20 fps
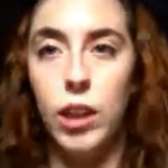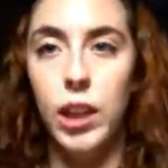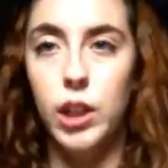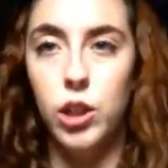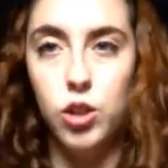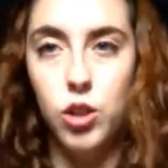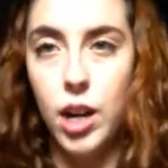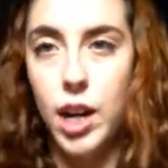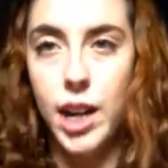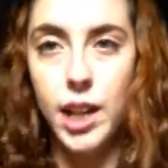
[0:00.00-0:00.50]
like
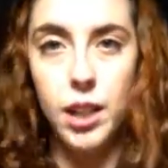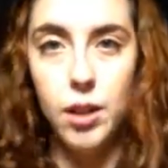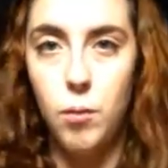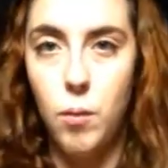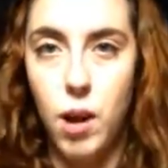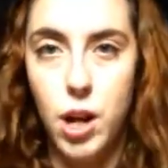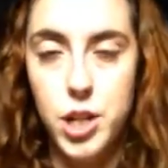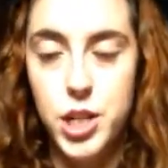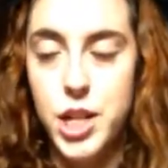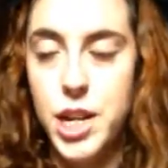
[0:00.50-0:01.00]
trying to
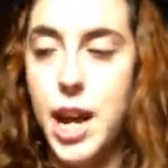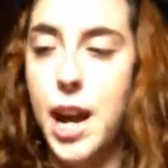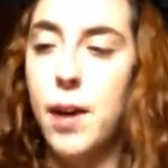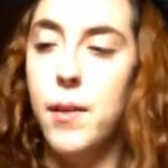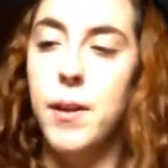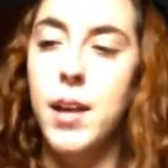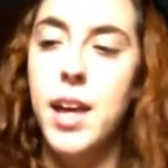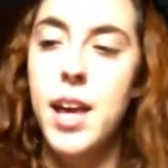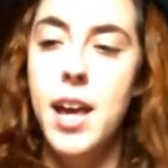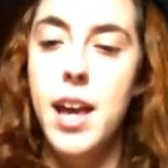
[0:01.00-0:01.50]
wash it
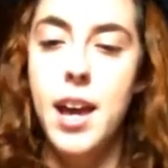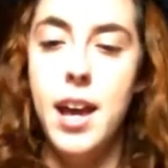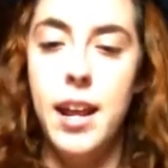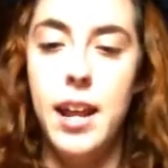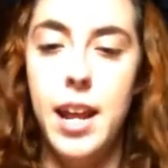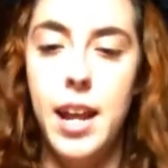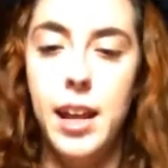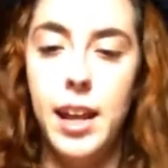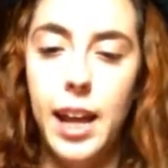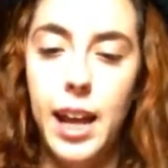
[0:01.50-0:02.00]
out, and
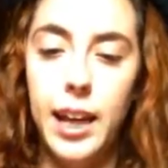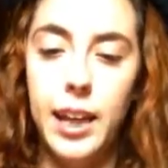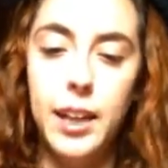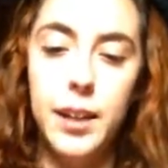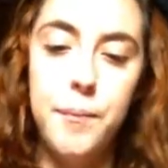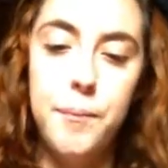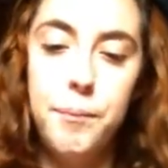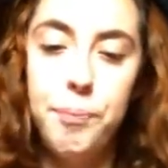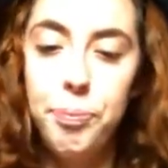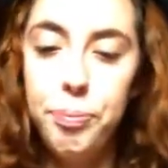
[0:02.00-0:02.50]
then
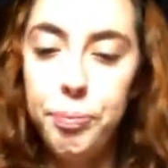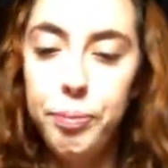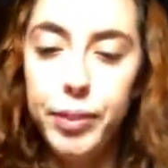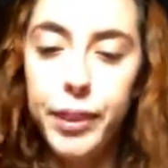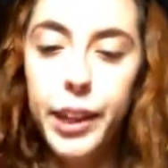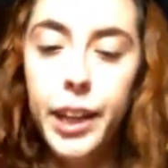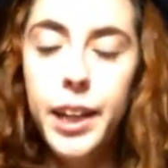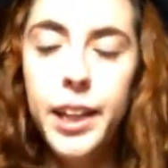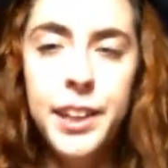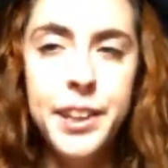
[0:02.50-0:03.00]

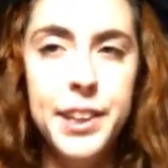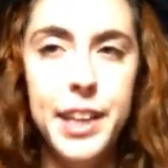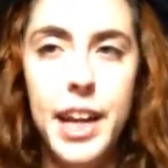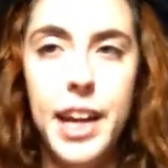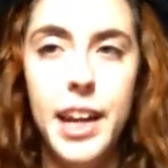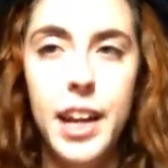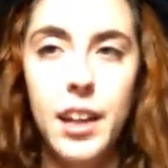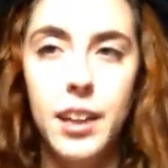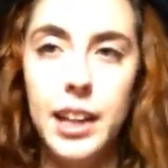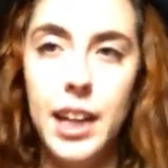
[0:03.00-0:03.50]

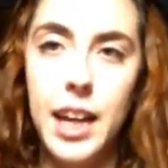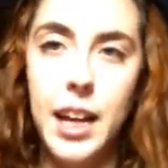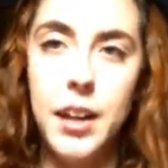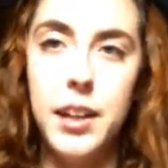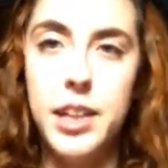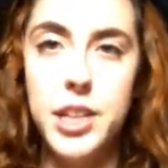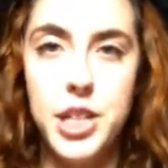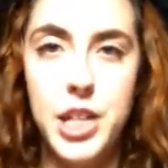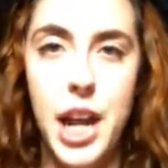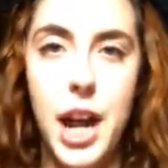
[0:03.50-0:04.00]
I'll get out
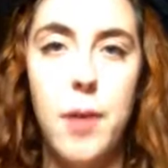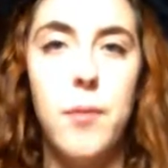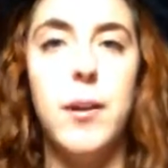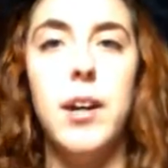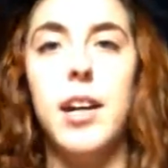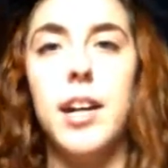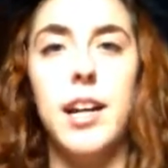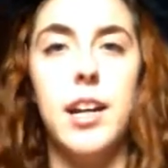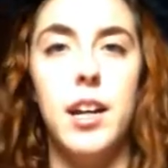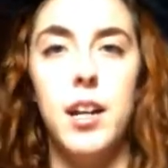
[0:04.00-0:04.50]
of the shower
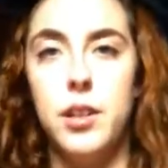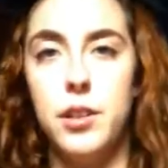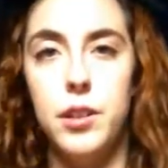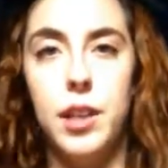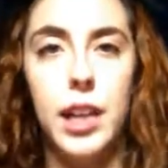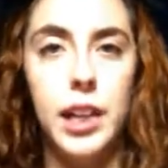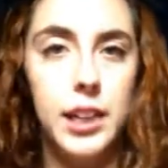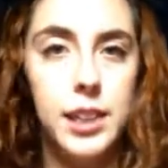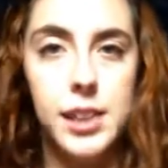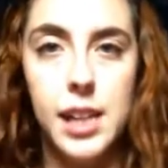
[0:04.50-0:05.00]
and then I'll
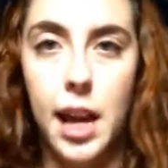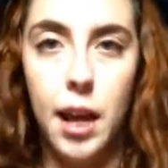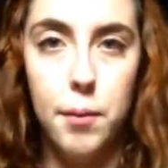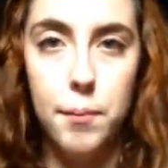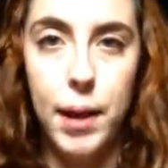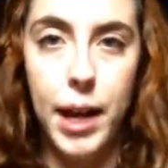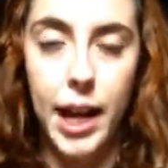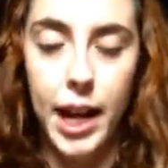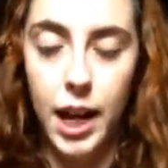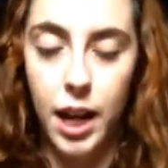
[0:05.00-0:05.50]
like style
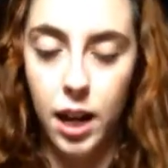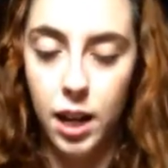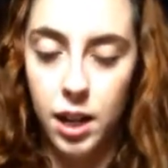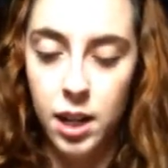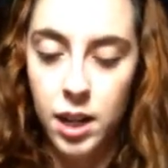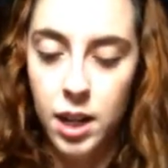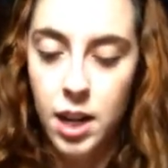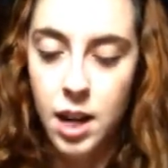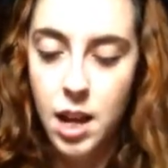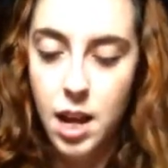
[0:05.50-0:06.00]
my hair,
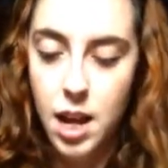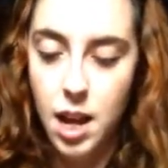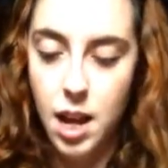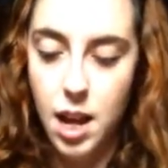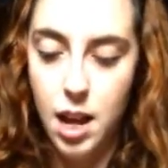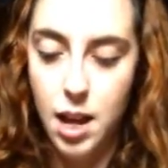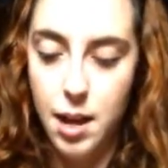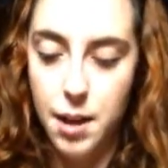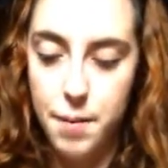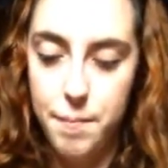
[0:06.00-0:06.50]

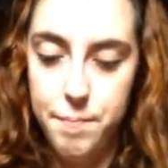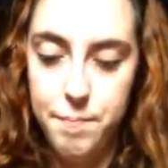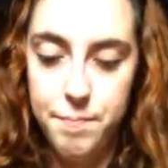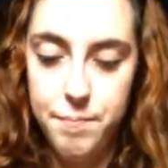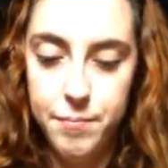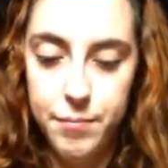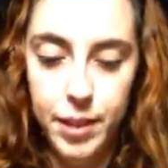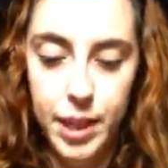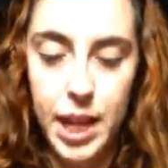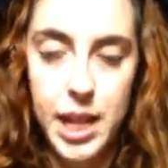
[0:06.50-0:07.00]
as
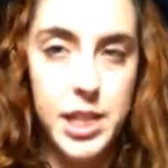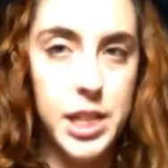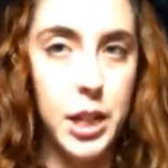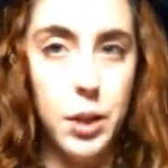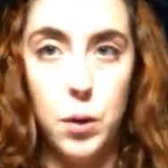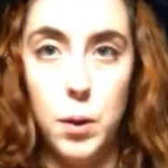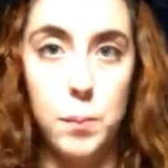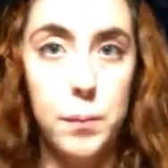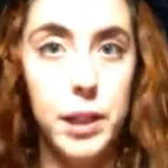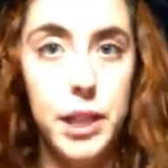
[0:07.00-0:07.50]
I
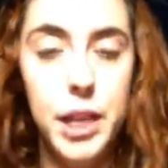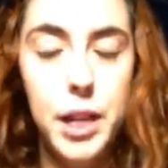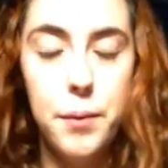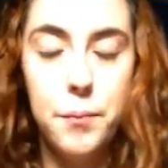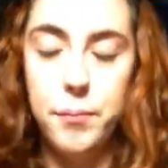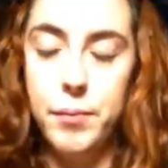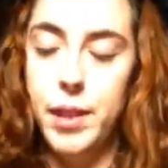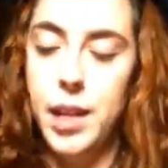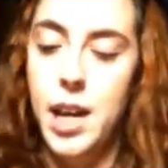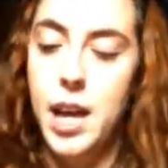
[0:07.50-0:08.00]
normally do.